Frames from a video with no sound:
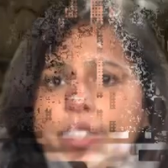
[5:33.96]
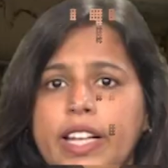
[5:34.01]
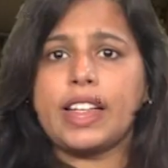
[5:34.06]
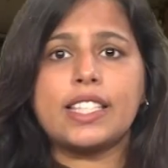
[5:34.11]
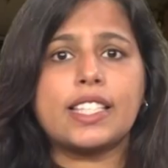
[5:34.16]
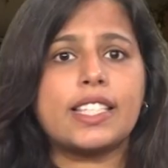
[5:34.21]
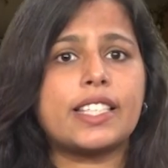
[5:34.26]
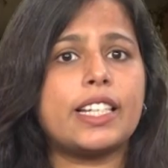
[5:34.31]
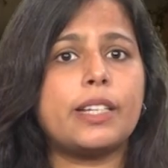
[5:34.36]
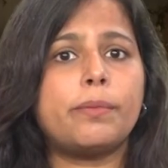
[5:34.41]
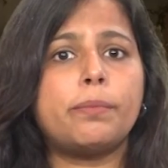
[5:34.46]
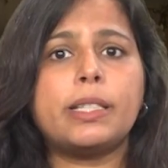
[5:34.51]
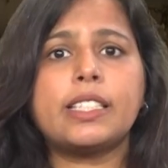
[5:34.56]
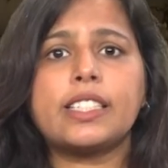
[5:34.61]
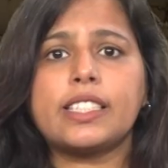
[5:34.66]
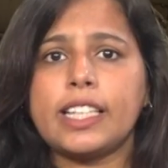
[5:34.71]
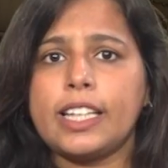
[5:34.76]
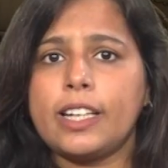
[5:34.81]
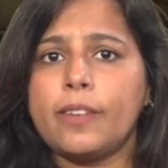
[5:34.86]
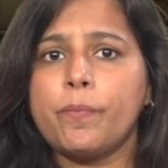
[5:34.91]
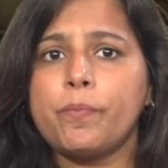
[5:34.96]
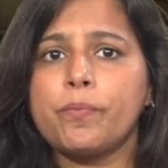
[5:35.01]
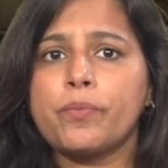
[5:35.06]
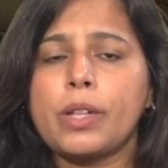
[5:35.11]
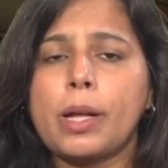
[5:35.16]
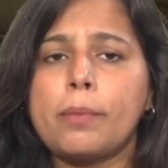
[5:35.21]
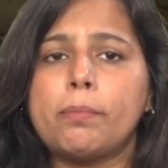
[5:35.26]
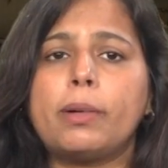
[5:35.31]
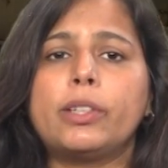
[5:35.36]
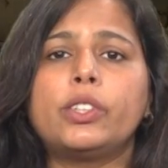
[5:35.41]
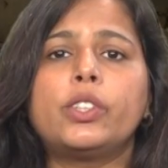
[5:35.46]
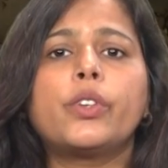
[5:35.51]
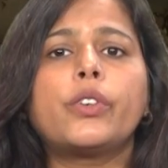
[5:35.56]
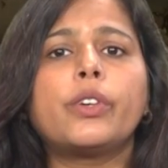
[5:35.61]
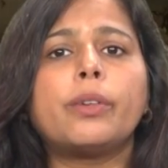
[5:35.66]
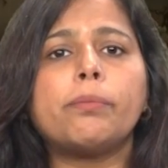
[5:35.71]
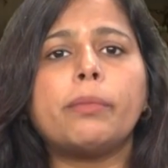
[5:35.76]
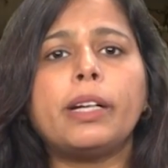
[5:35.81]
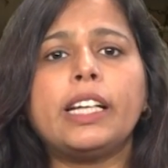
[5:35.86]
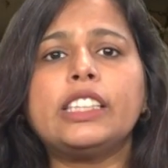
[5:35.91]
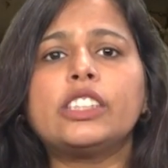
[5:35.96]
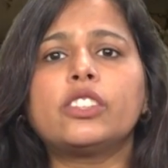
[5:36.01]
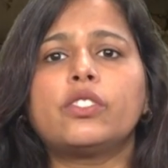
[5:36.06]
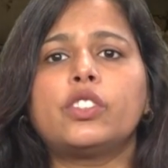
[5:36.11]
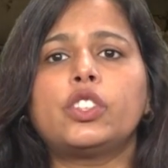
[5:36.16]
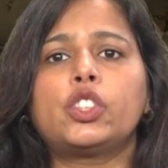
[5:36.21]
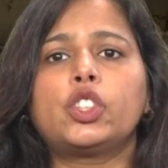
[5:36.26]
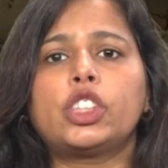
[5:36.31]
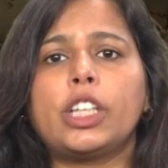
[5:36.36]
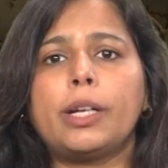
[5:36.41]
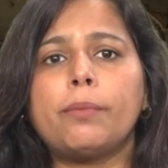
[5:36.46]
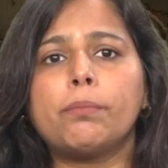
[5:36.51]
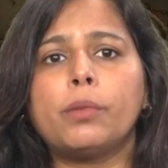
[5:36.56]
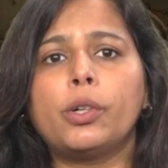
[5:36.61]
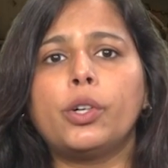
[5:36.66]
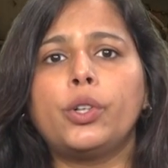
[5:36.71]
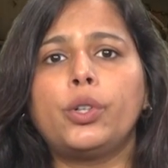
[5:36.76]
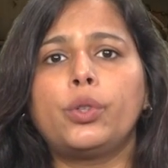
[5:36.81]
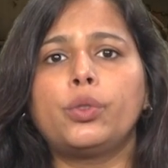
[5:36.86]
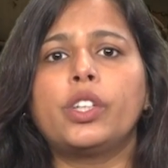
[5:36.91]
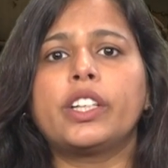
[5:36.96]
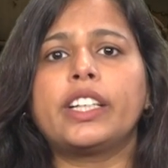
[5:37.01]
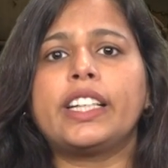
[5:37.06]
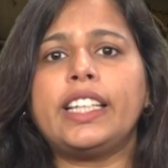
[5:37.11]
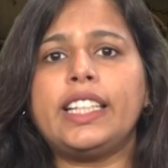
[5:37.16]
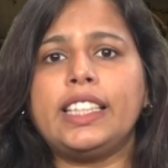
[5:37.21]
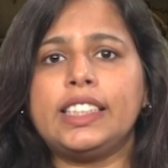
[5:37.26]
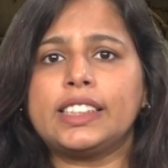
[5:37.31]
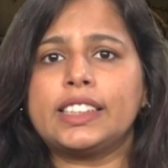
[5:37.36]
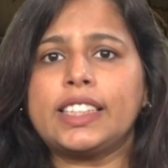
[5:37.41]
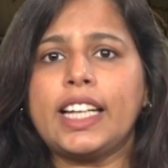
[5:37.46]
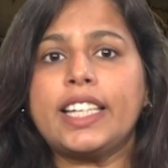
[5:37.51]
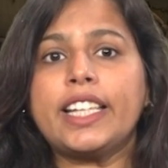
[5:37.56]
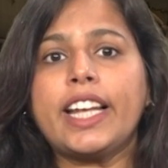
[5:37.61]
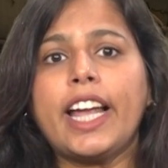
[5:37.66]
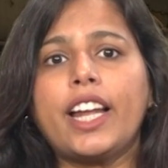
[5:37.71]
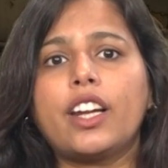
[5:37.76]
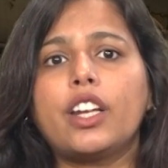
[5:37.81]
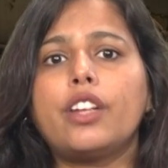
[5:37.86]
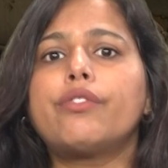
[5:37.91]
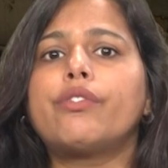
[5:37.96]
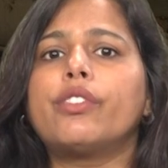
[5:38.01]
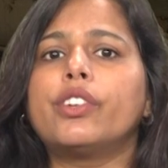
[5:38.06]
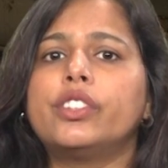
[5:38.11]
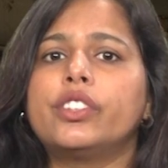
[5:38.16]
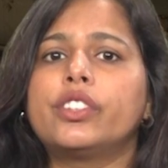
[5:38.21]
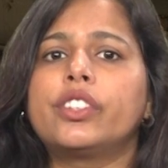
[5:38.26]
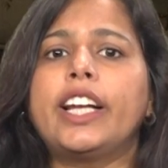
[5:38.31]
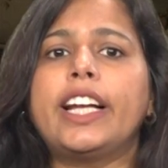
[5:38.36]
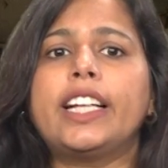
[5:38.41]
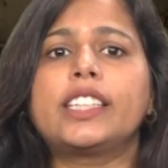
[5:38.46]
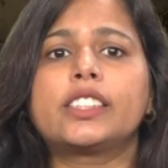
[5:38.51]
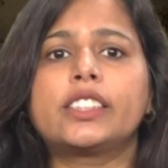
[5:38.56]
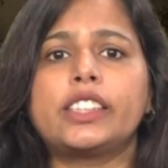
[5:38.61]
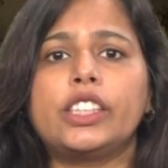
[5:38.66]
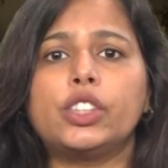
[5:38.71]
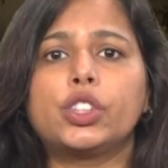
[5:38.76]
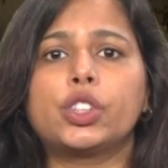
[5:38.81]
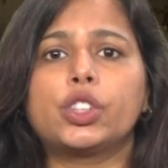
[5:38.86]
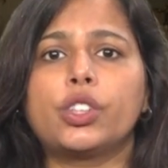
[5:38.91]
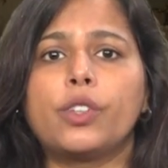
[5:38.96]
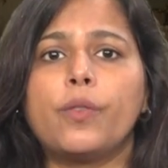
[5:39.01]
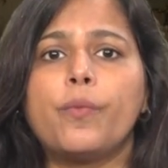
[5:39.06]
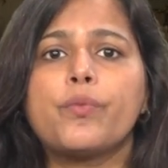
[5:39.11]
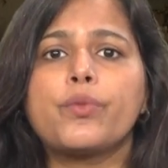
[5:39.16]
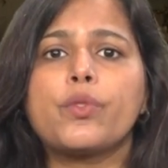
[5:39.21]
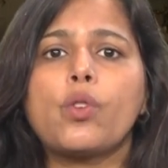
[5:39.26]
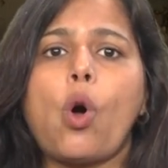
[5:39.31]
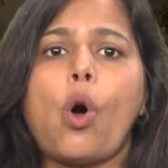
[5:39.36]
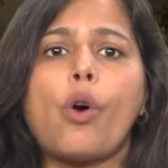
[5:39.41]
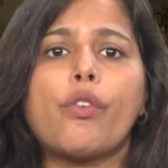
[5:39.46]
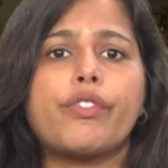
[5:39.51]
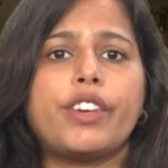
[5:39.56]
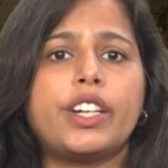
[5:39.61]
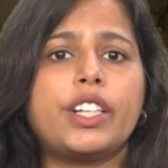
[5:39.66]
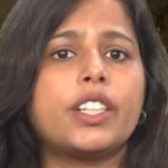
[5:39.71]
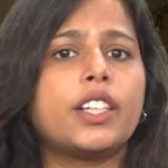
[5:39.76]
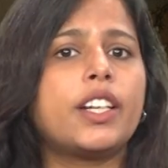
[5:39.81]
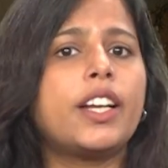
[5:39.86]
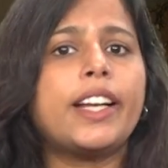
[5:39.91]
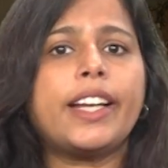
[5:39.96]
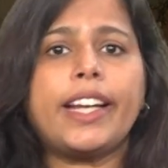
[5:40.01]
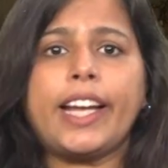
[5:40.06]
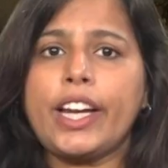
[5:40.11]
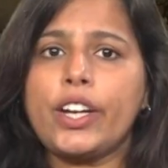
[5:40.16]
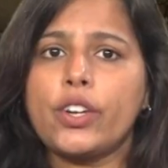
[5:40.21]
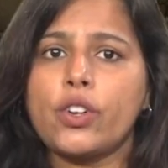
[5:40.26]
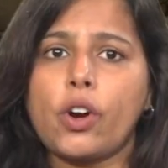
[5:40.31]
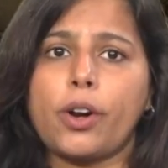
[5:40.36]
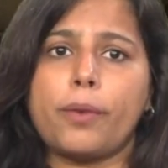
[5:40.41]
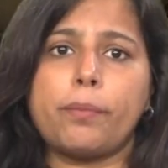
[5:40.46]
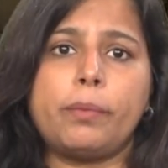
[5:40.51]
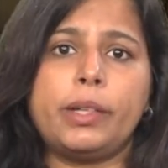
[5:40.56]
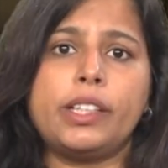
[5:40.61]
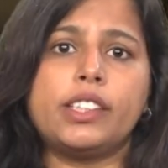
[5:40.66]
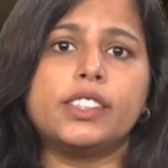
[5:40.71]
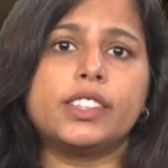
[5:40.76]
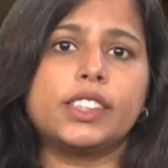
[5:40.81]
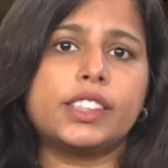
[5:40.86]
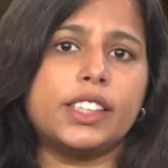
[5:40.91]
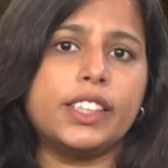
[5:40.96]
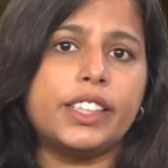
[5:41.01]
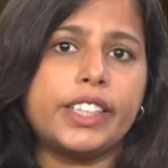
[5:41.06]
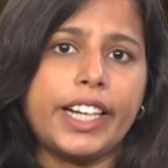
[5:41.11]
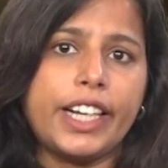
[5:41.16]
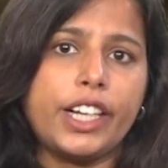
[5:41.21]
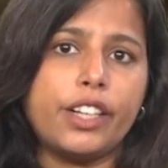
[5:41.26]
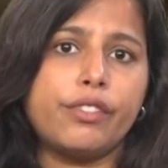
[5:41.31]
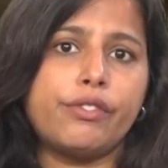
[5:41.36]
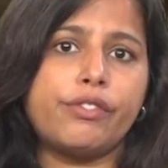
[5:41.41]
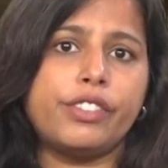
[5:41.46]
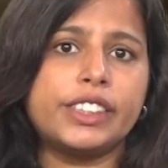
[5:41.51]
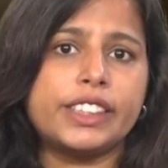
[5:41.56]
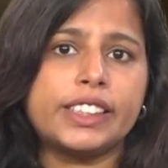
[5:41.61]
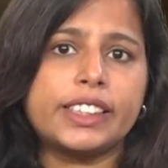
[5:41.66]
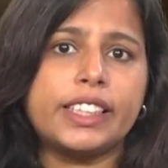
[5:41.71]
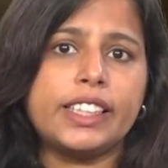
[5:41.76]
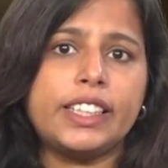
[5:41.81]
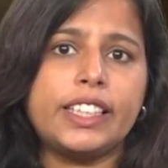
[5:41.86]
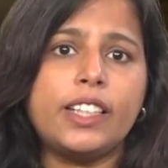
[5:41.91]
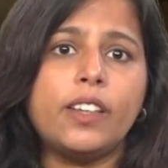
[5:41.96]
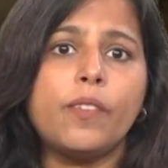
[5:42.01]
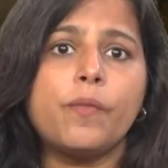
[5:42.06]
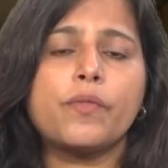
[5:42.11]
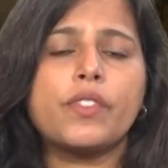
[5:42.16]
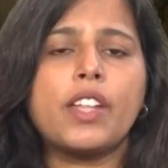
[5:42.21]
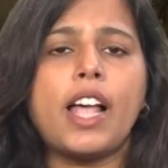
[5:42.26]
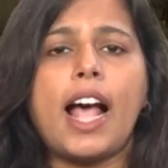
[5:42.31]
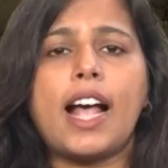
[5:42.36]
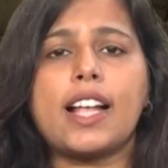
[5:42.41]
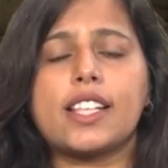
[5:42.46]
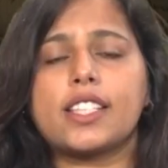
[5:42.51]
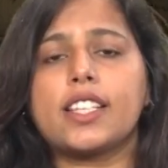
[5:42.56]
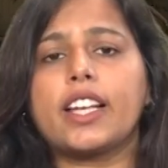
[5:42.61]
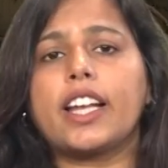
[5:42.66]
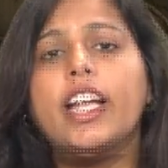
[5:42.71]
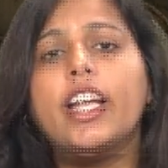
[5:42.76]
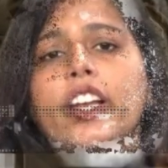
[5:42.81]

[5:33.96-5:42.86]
can still be seen, but the remains of the chamber to the east and any further extension of it cannot be ascertained physically, as the